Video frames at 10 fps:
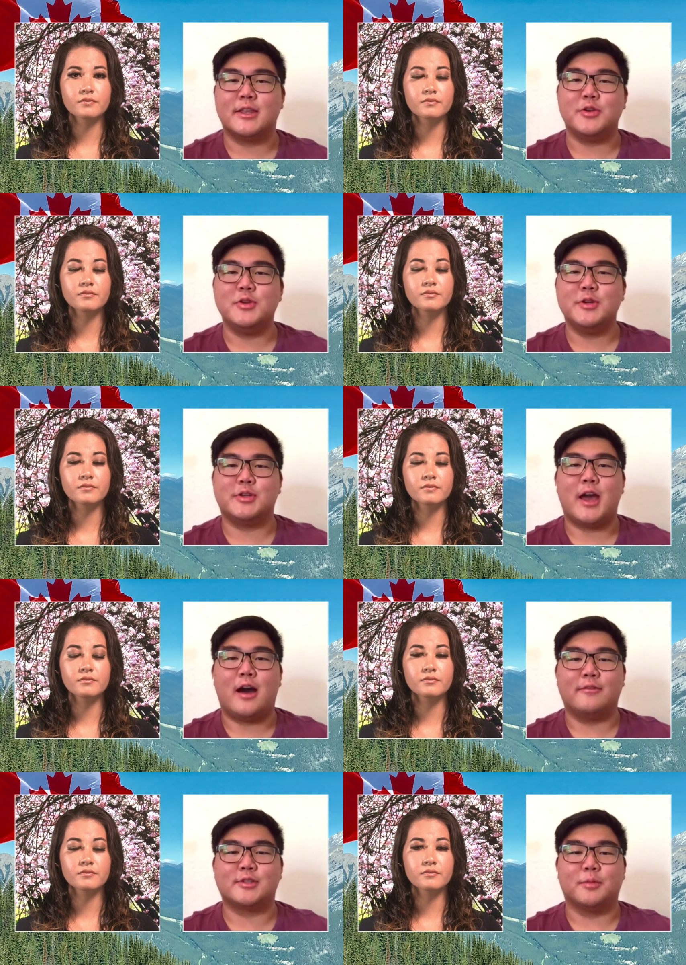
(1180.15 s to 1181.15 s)
Speaker 1: that you need to
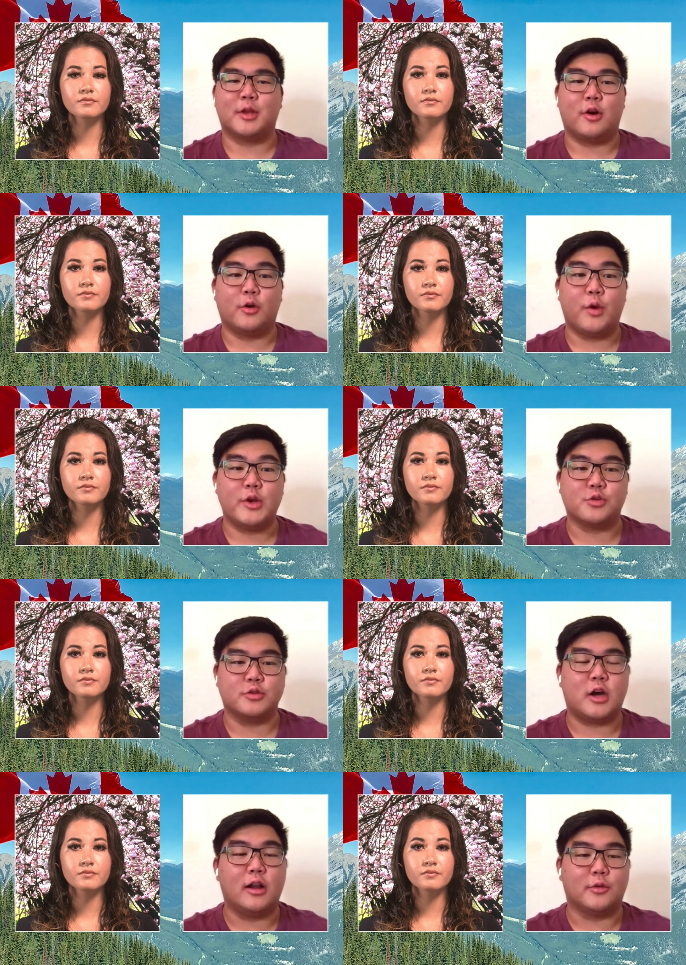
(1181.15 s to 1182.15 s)
have something called racial
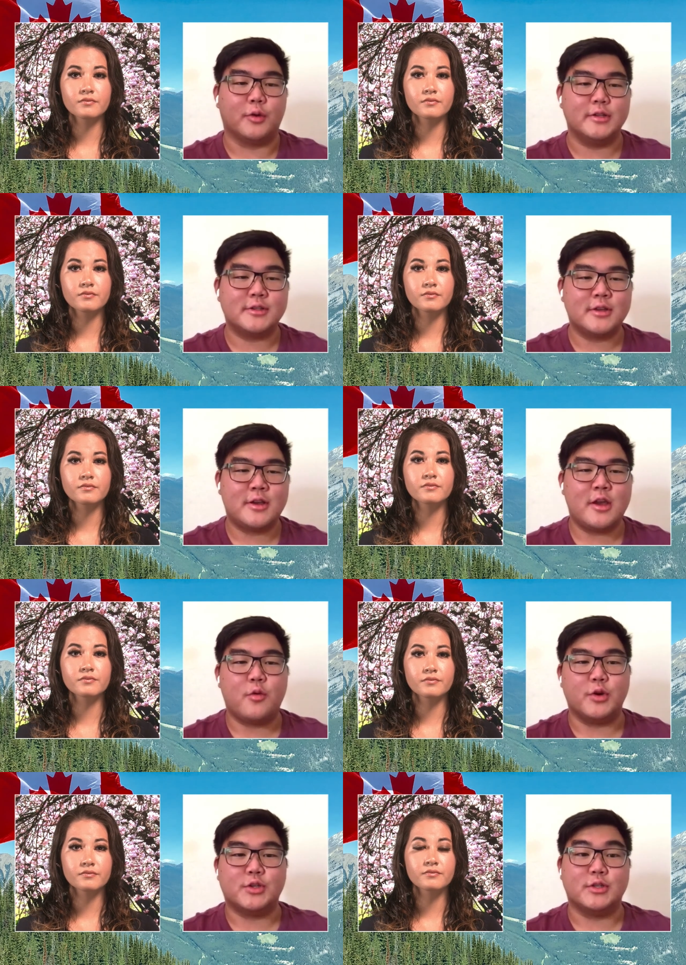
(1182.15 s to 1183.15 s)
tolerance,
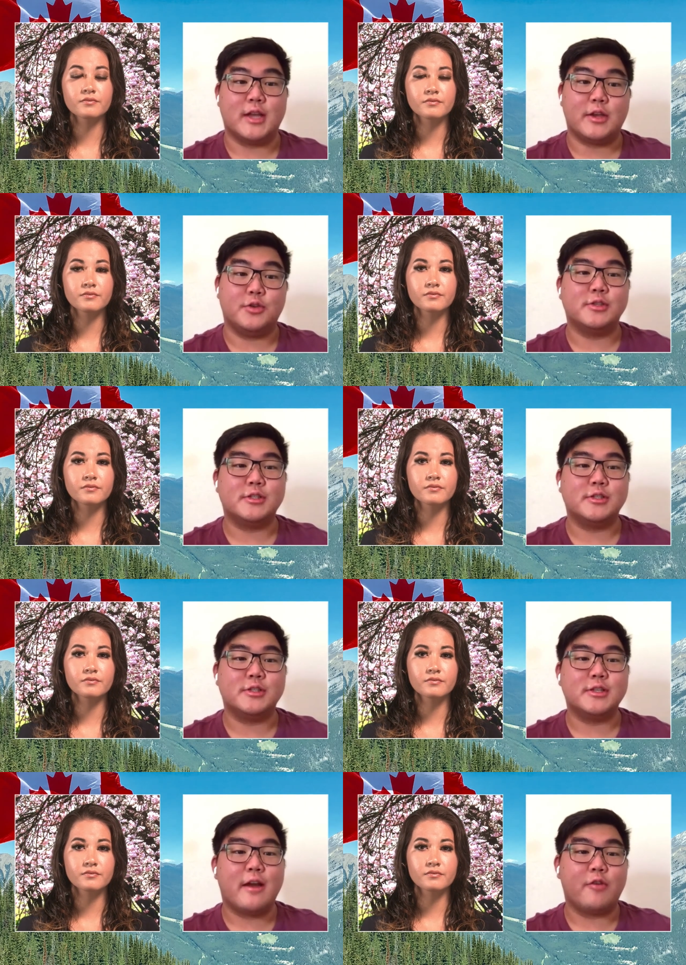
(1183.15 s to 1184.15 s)
which is that you
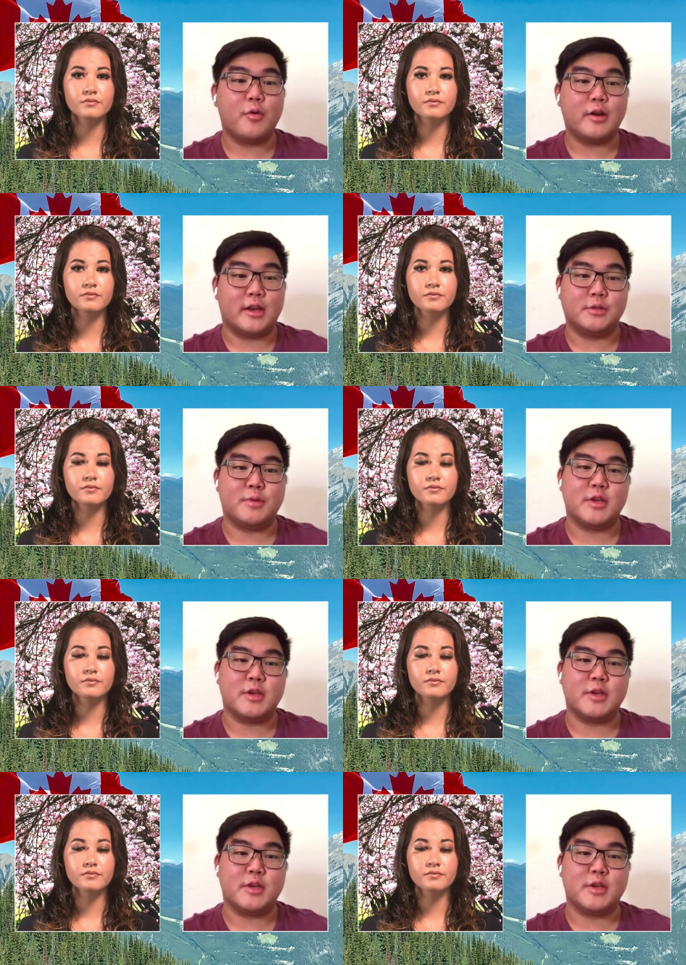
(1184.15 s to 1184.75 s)
see everyone as